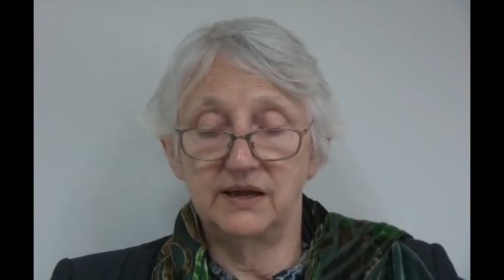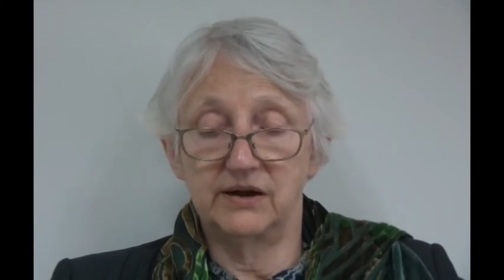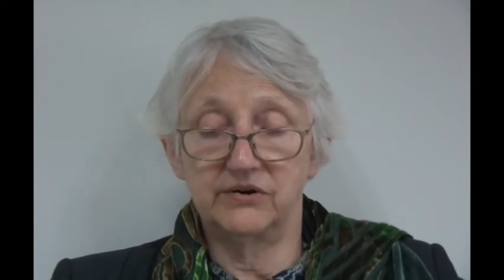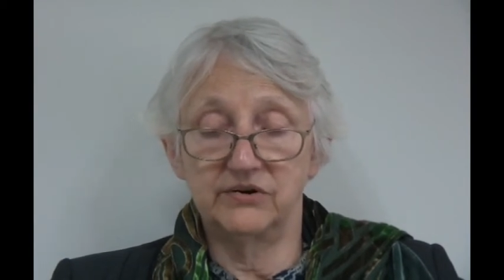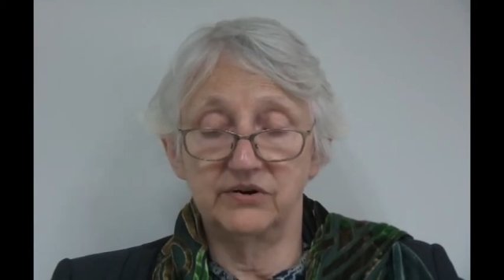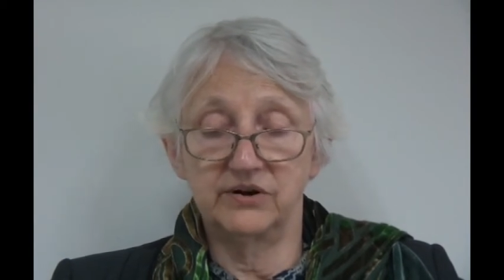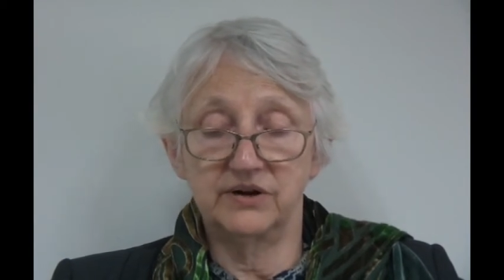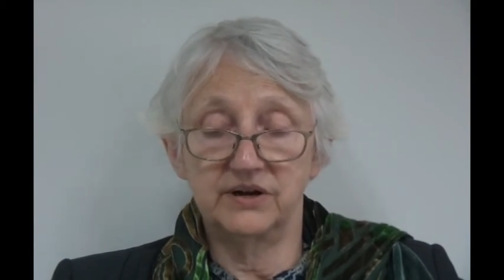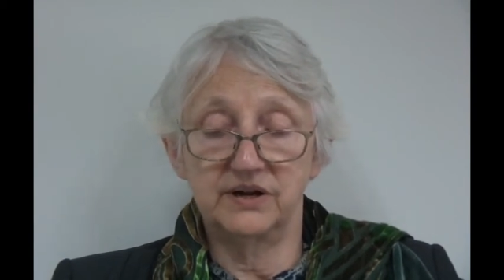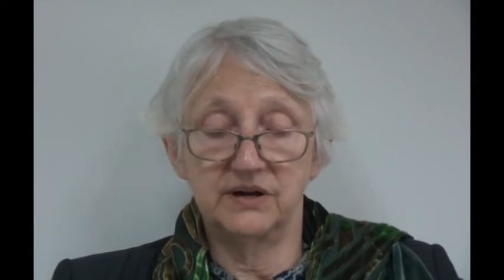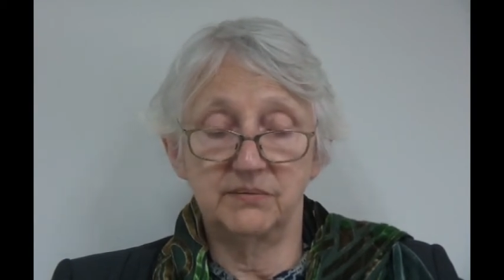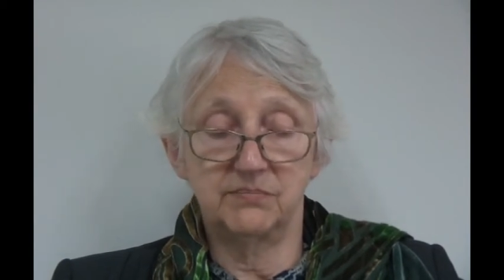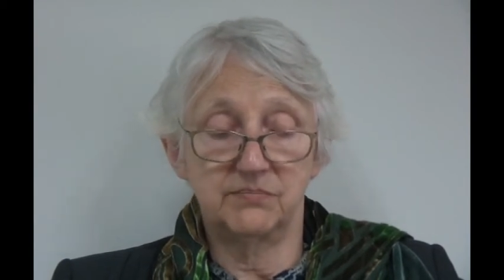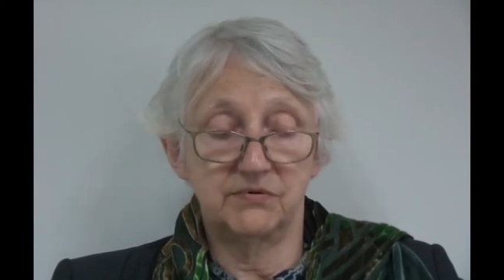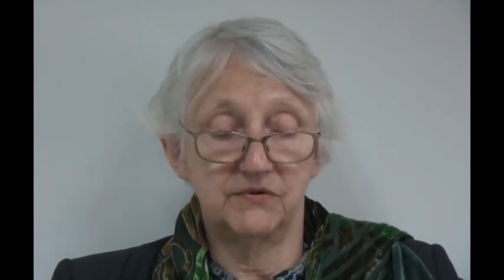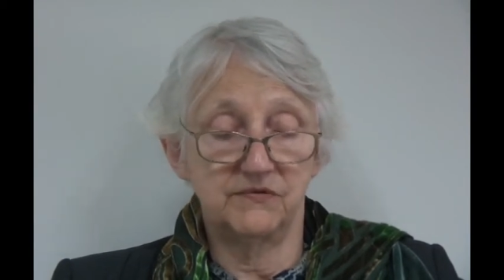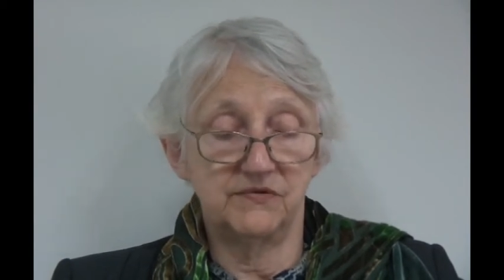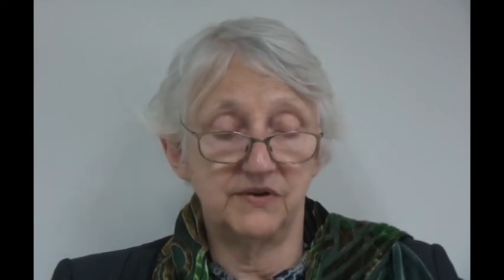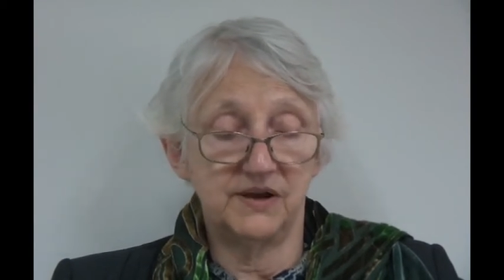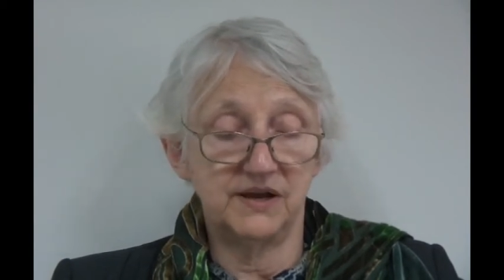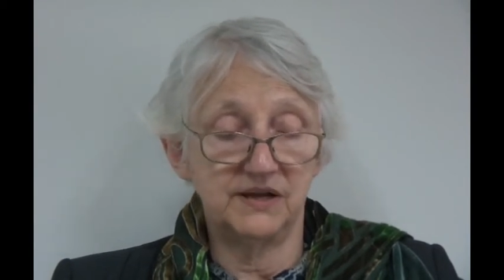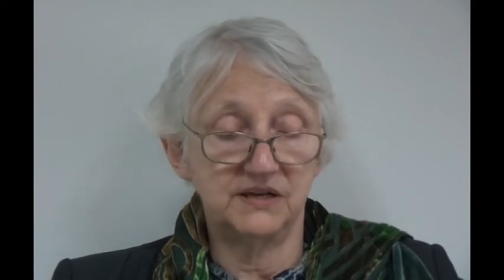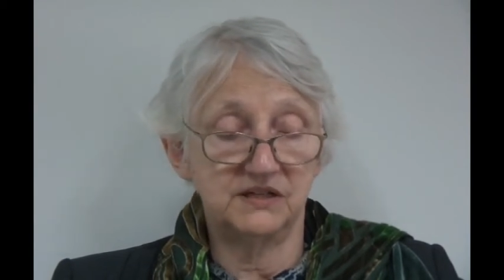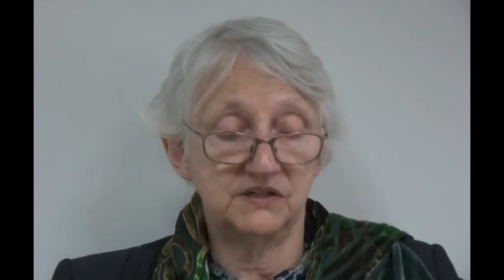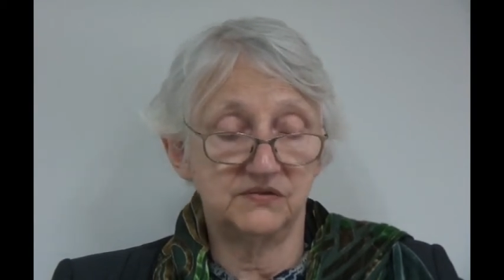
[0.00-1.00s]
currently
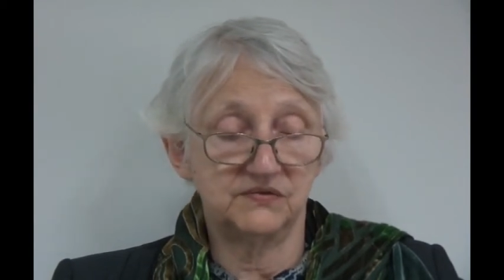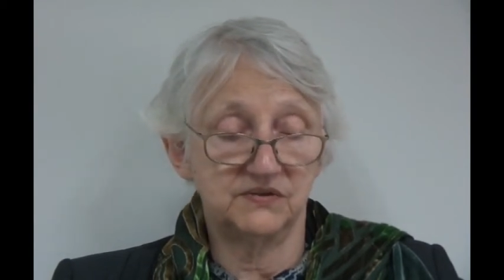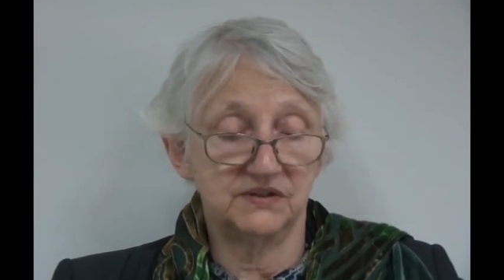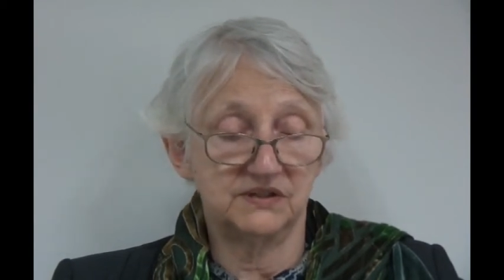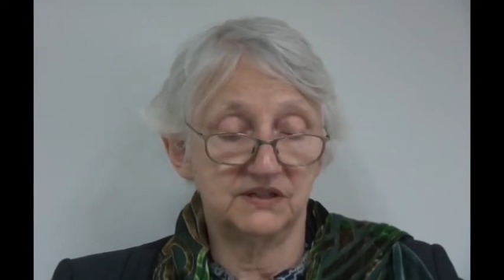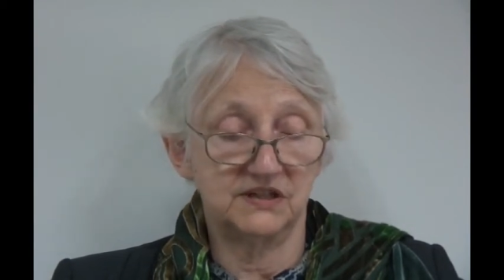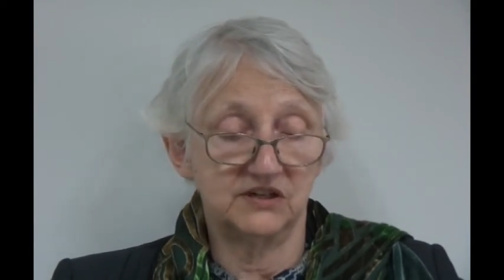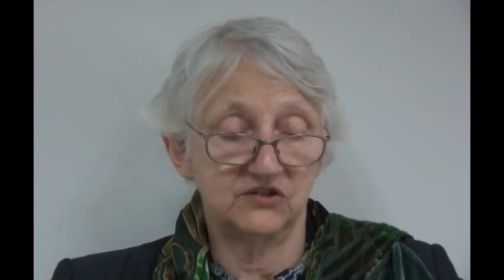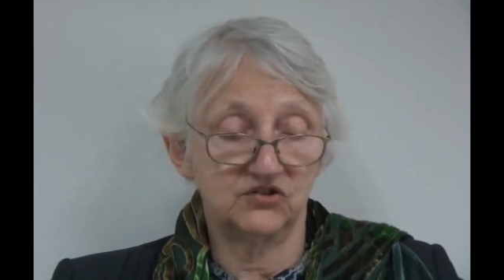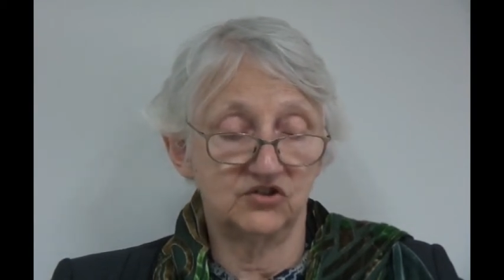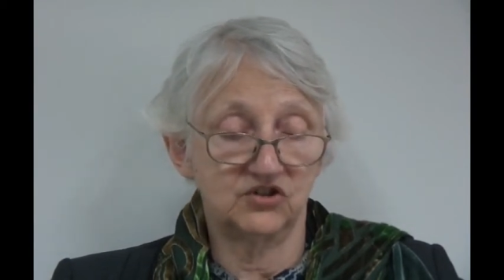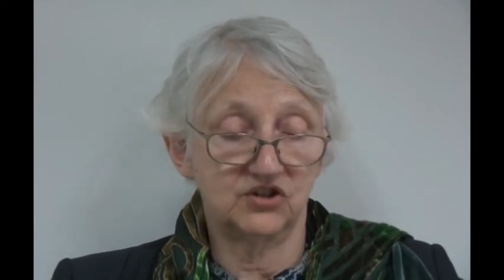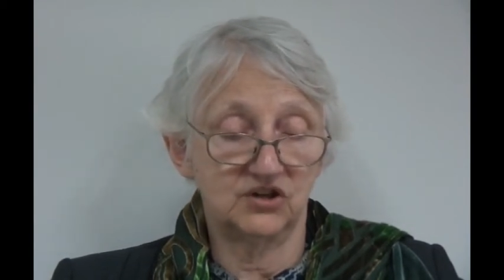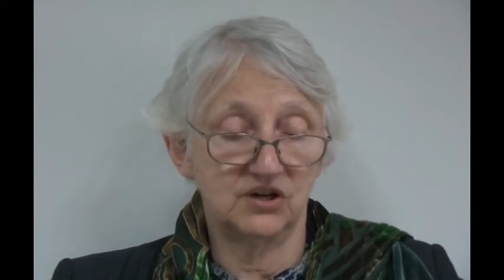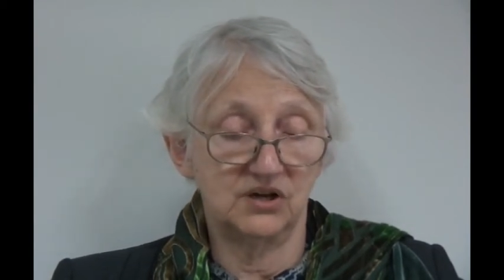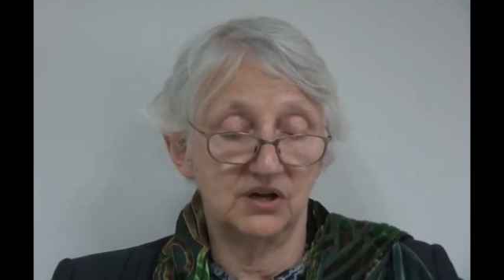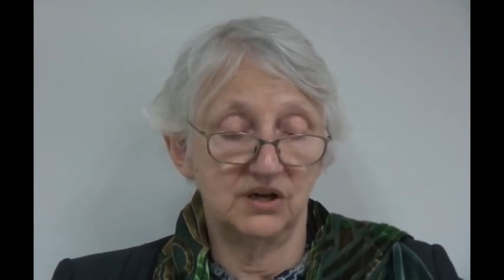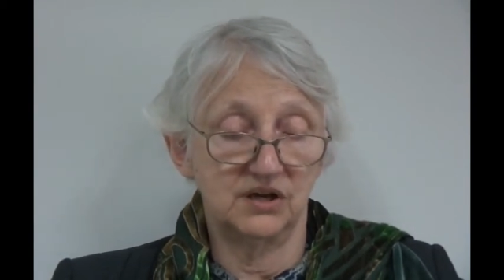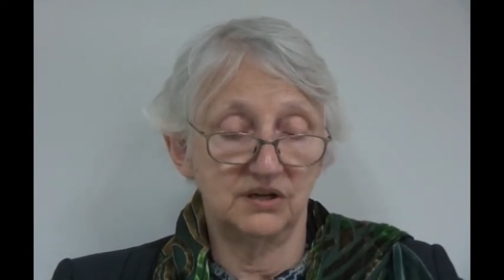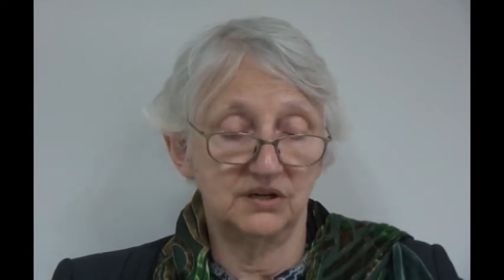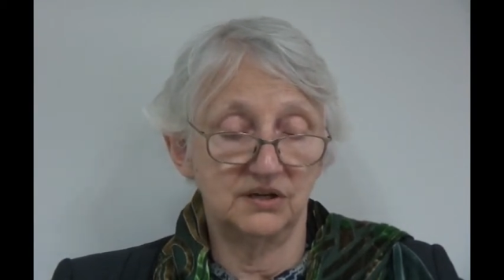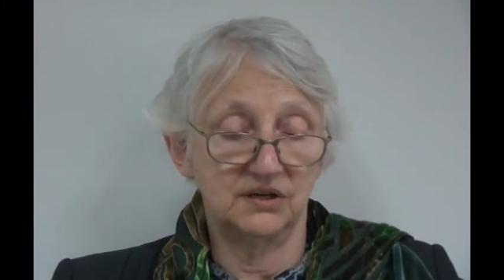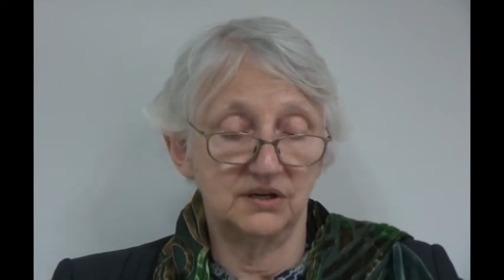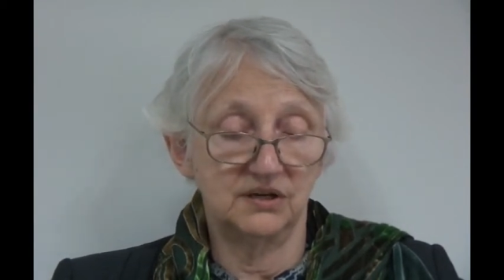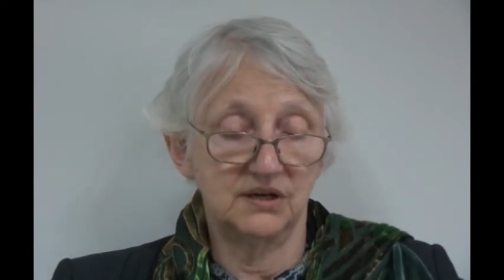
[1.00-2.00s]
provides for such a
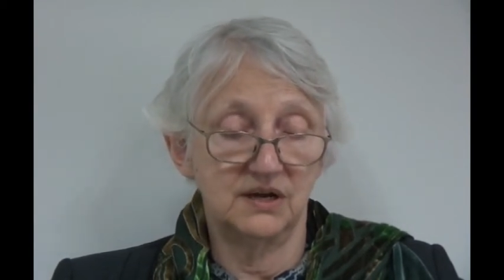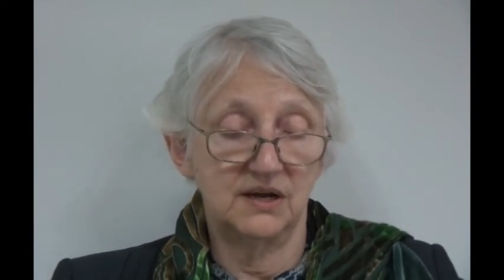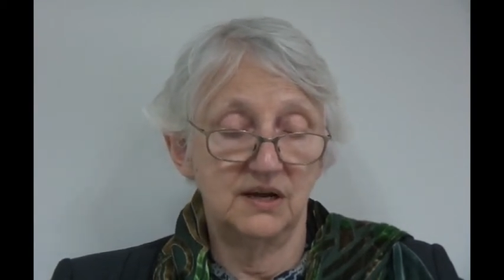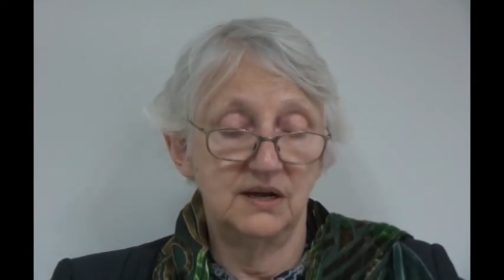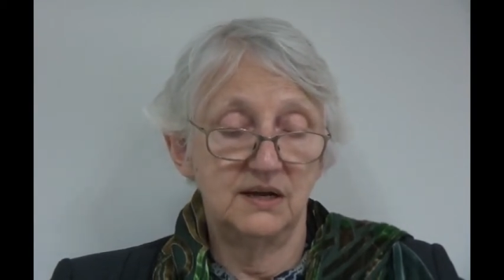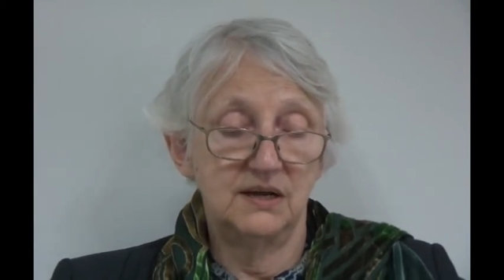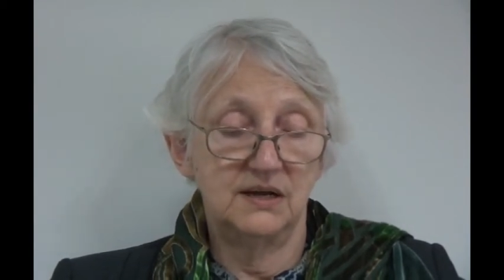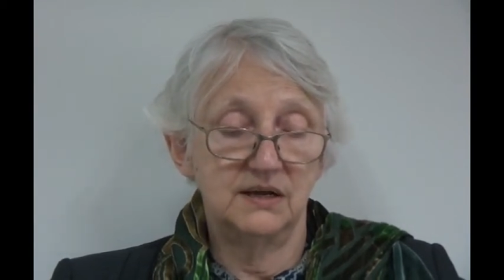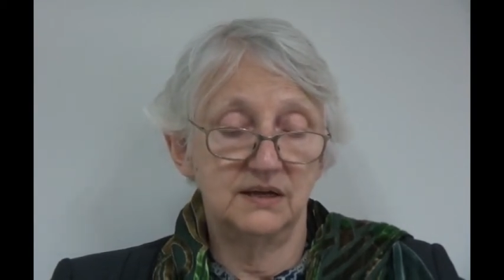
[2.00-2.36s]
guardian,